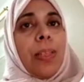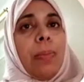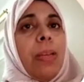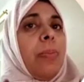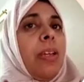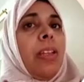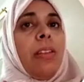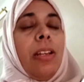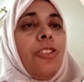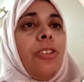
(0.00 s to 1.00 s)
Maybe the
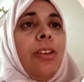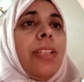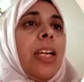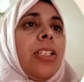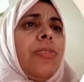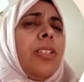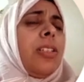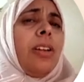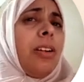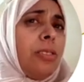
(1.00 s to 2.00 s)
nature of the
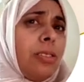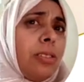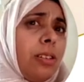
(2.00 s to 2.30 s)
activities are not